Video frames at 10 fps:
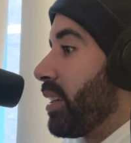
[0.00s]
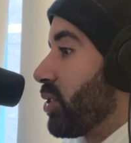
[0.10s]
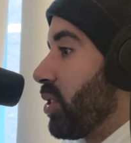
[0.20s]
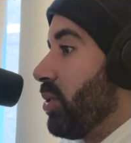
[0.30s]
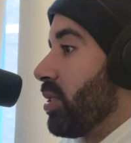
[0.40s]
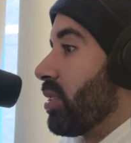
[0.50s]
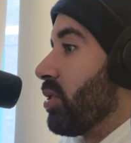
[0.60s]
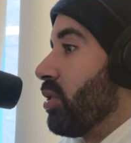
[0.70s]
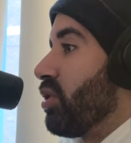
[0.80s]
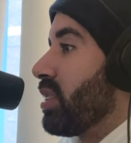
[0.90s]
excuses.
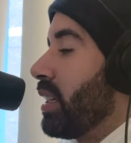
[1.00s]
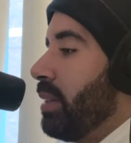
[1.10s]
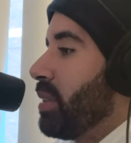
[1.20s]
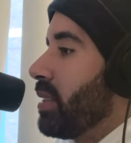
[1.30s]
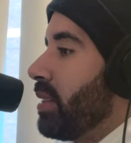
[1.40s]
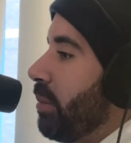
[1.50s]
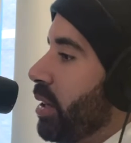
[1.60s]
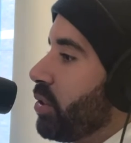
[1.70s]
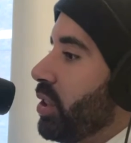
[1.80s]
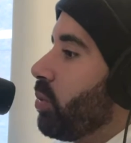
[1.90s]
So just keep the same
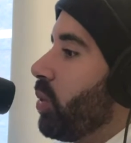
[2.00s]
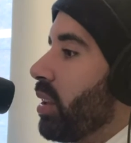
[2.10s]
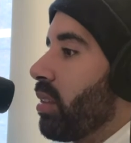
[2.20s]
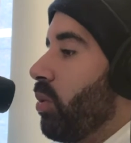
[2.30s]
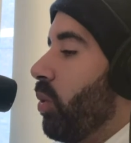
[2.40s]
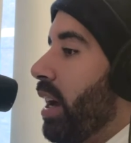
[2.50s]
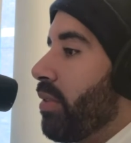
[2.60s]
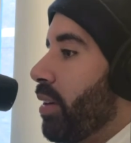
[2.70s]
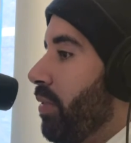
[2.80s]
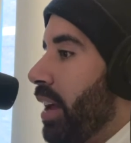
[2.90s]
energy with
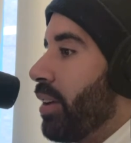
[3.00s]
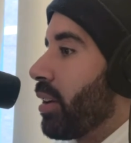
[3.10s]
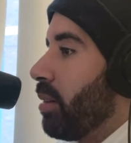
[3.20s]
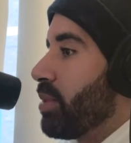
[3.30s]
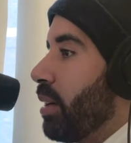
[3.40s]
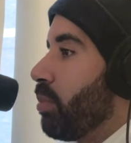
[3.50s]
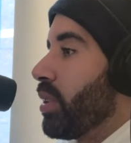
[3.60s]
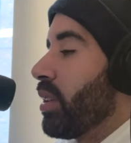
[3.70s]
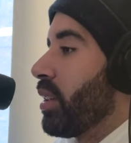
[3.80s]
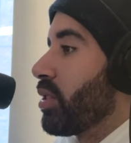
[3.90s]
whatever fighter comes up
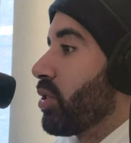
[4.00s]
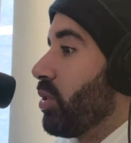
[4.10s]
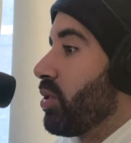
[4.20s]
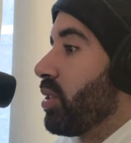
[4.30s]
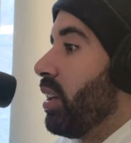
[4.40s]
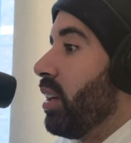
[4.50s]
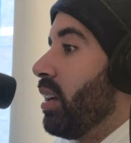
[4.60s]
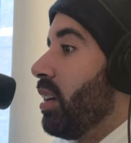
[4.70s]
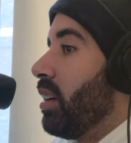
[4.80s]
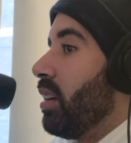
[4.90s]
with an excuse.
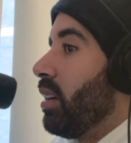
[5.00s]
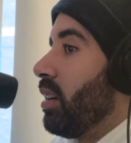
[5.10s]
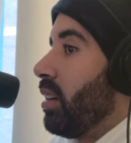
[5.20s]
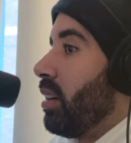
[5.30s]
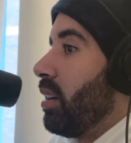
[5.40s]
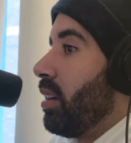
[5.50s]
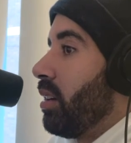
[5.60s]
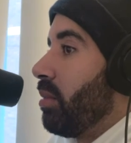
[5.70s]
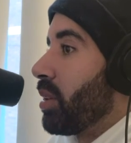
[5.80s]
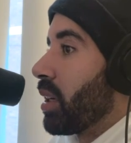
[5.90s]

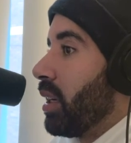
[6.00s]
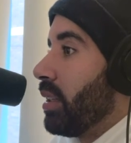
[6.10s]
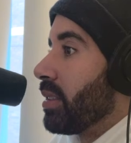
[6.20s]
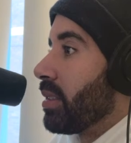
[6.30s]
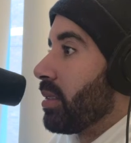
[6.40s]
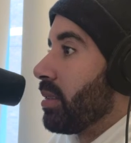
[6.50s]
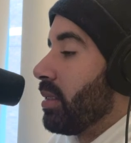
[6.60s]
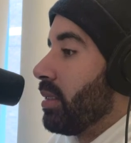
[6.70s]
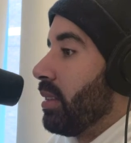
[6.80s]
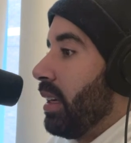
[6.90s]
Because
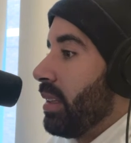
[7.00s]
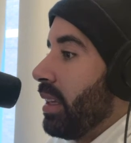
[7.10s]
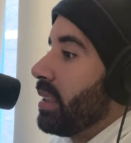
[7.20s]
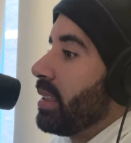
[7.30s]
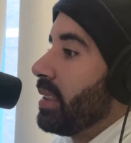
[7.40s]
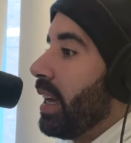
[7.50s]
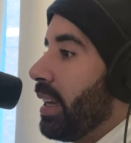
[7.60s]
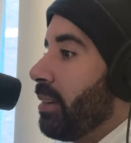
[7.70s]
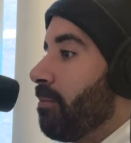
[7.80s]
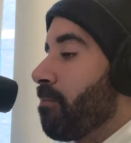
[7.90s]
at the end of the
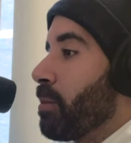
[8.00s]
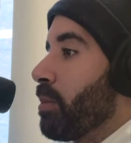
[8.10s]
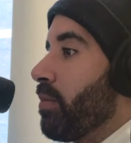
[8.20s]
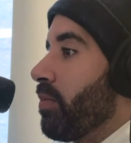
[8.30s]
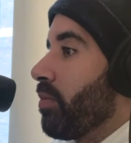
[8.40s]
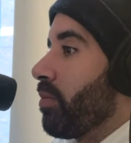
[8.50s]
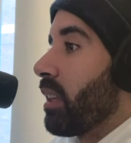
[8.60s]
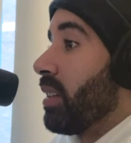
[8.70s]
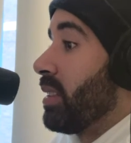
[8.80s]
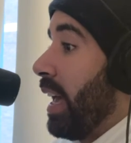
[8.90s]
day,
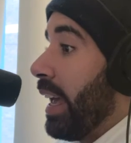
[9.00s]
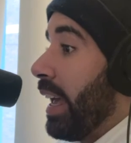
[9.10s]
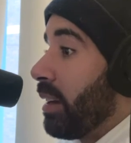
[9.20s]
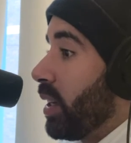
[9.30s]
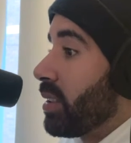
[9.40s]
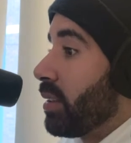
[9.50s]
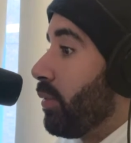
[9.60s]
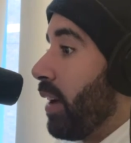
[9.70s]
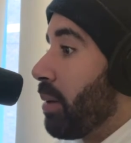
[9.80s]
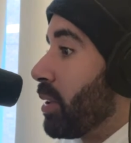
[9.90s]
Tank went into the
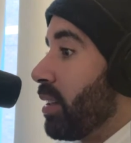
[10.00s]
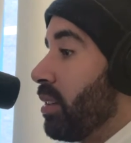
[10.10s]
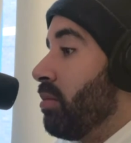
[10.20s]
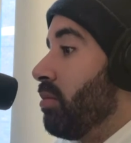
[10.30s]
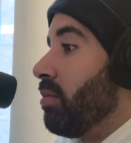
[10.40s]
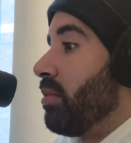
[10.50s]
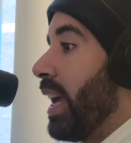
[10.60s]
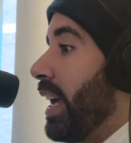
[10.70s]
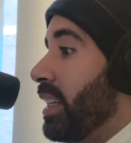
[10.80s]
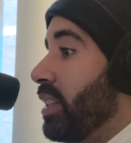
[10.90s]
fight with a
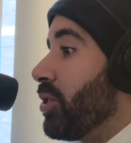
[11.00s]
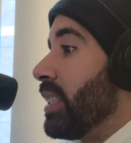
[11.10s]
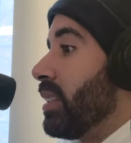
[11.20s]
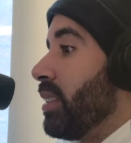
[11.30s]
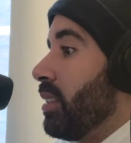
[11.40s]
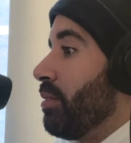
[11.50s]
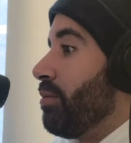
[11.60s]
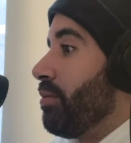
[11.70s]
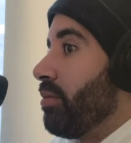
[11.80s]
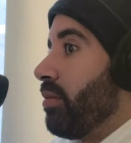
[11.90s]
hand injury,
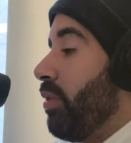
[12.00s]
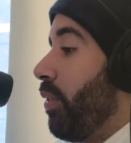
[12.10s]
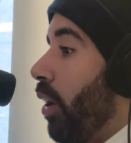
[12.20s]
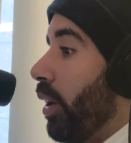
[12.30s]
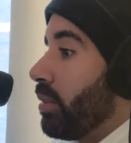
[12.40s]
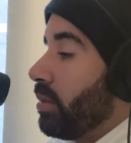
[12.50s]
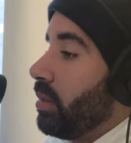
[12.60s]
fought.